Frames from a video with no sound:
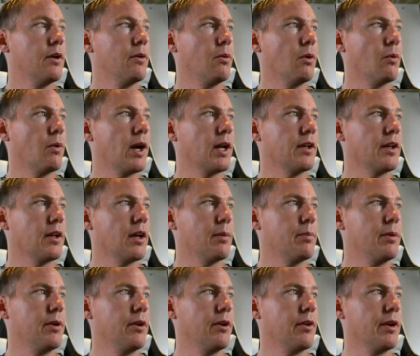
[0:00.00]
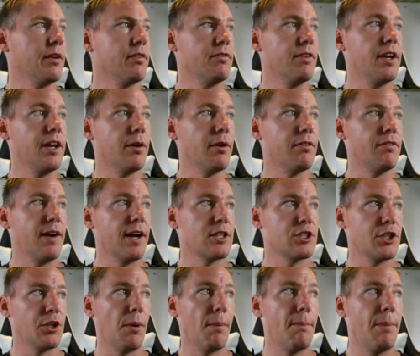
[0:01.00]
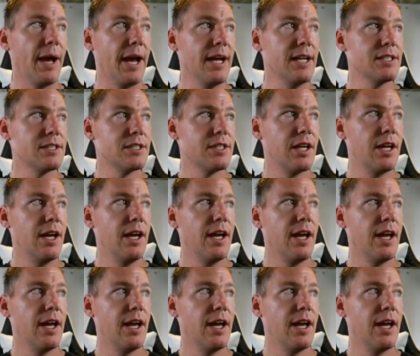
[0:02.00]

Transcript: We'll right click up here in video effects and go paste.